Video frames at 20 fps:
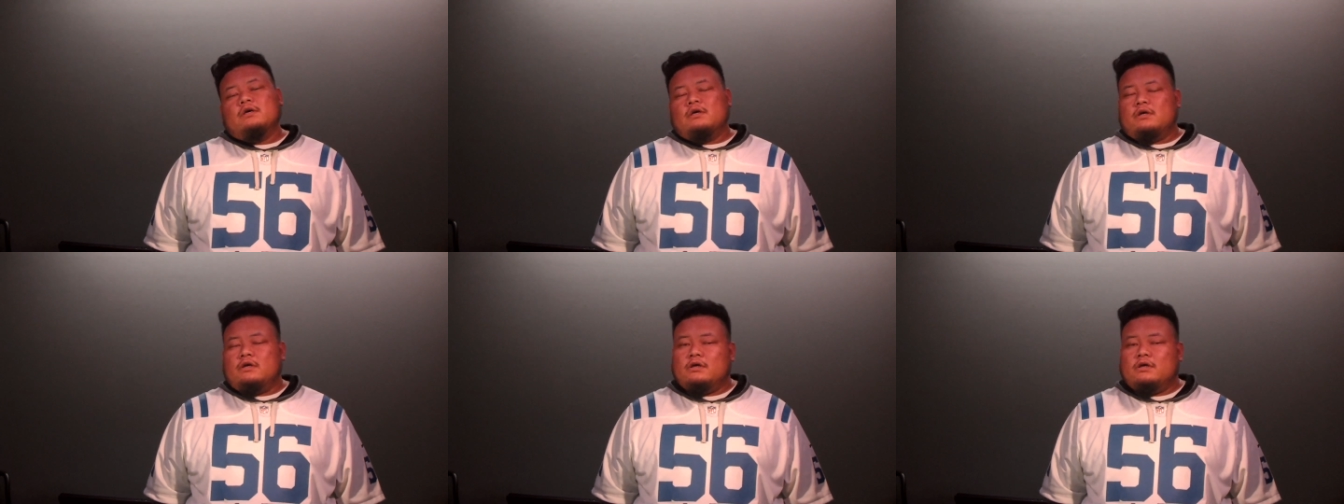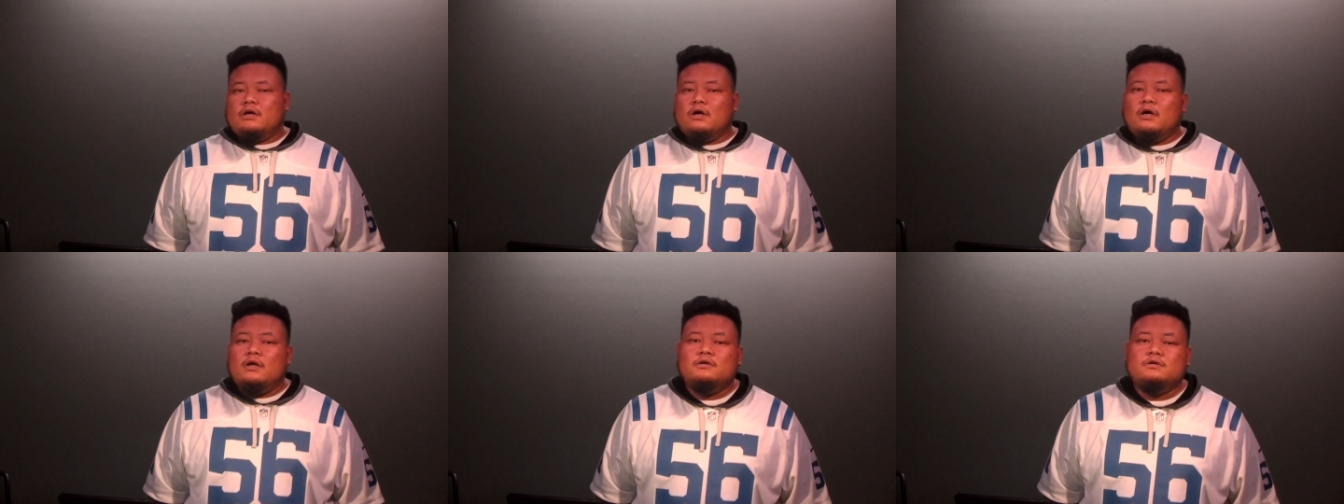He
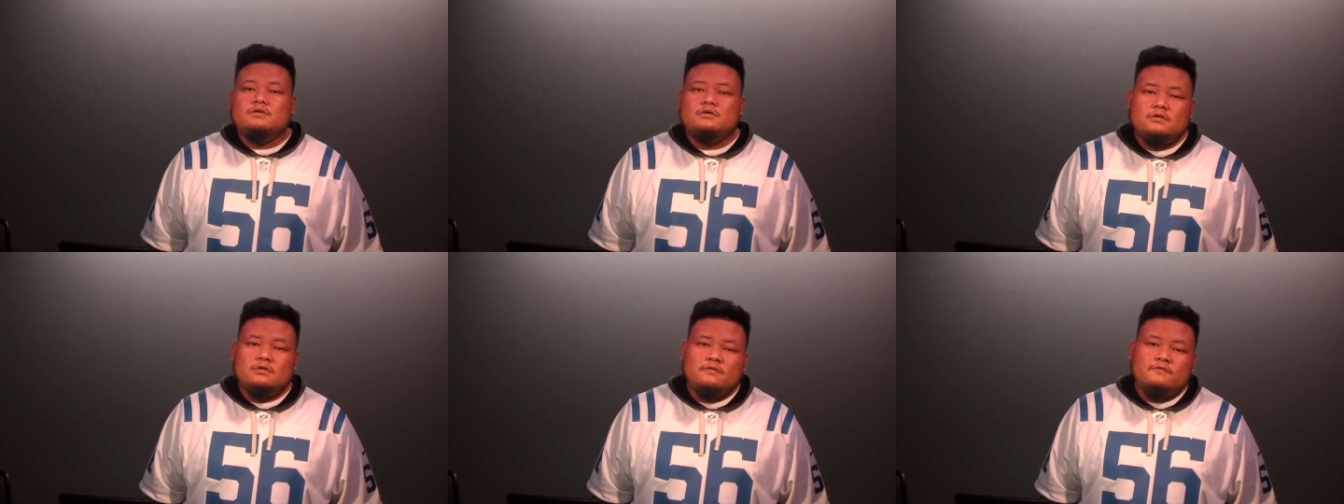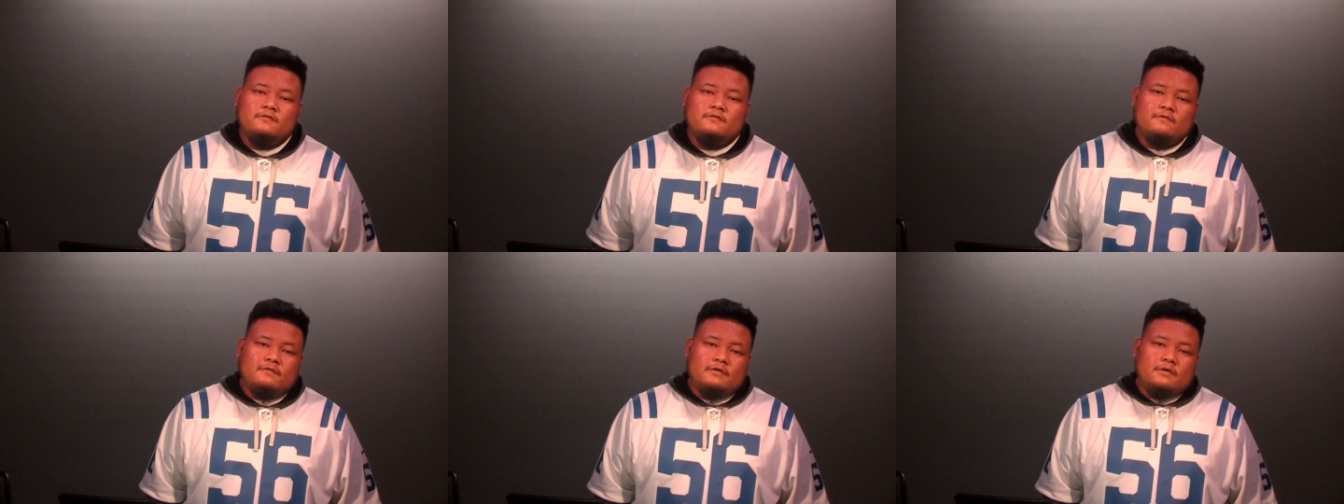called us to
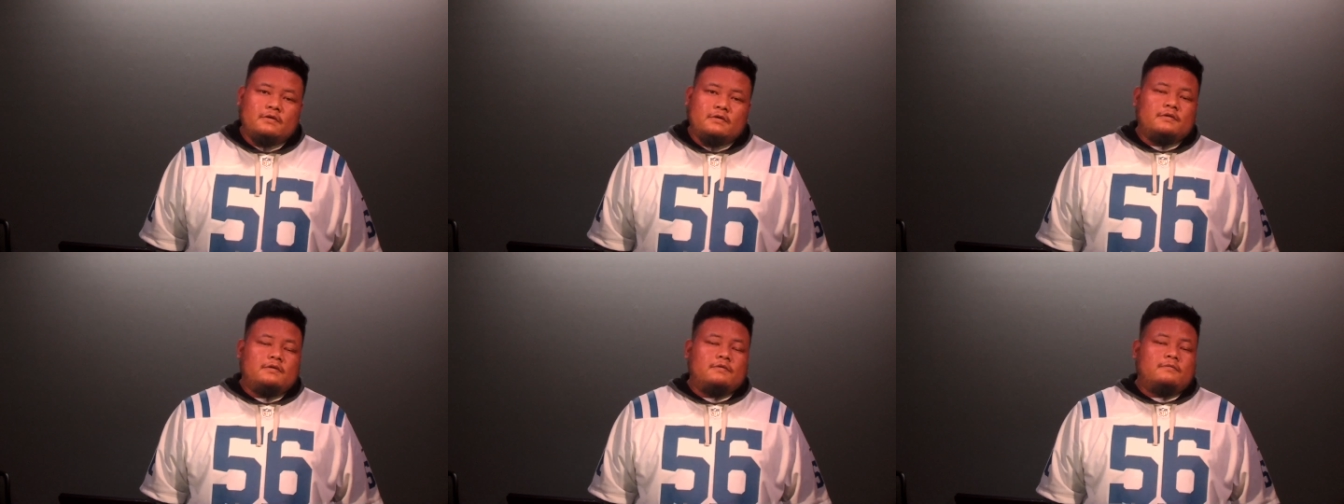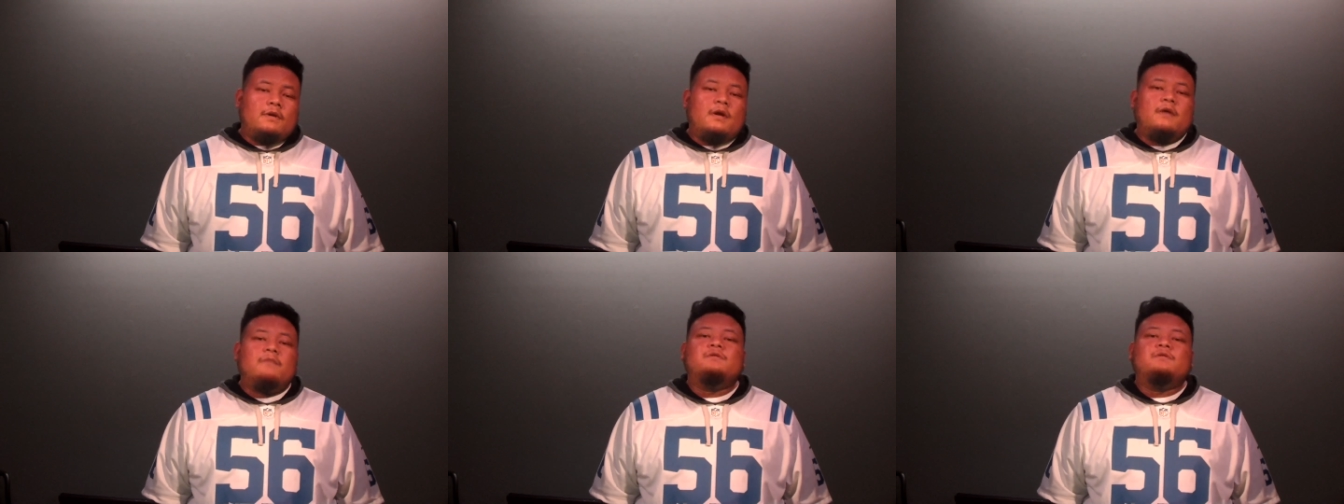fulfill the
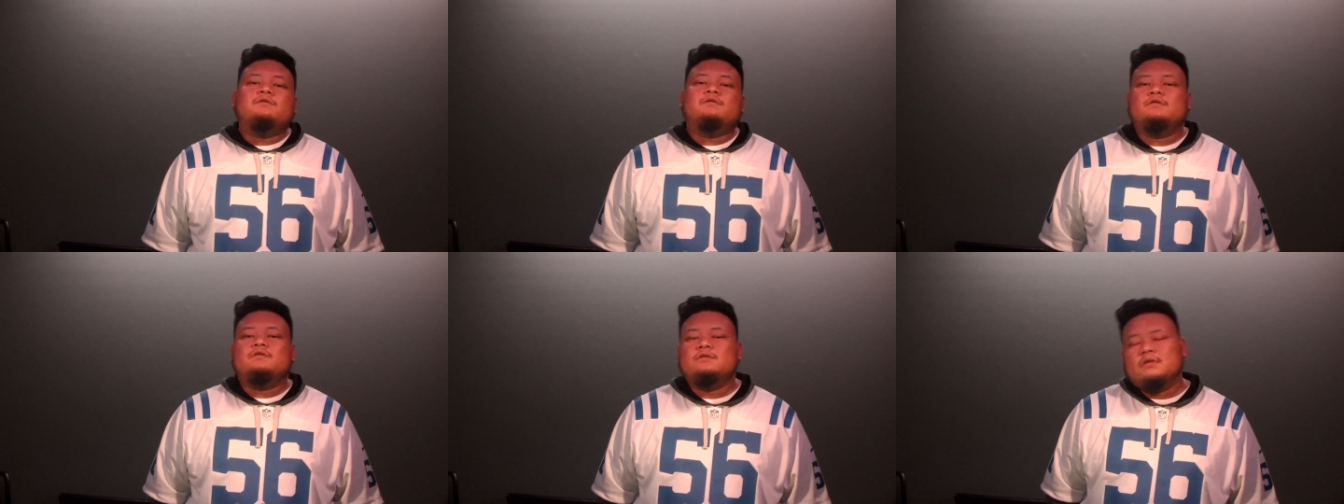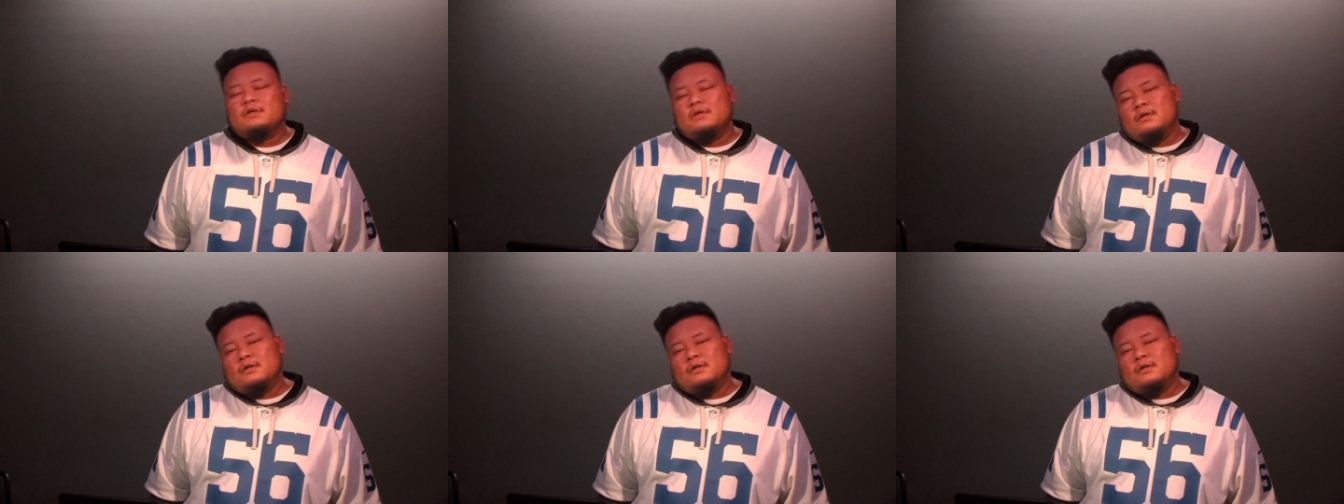promises.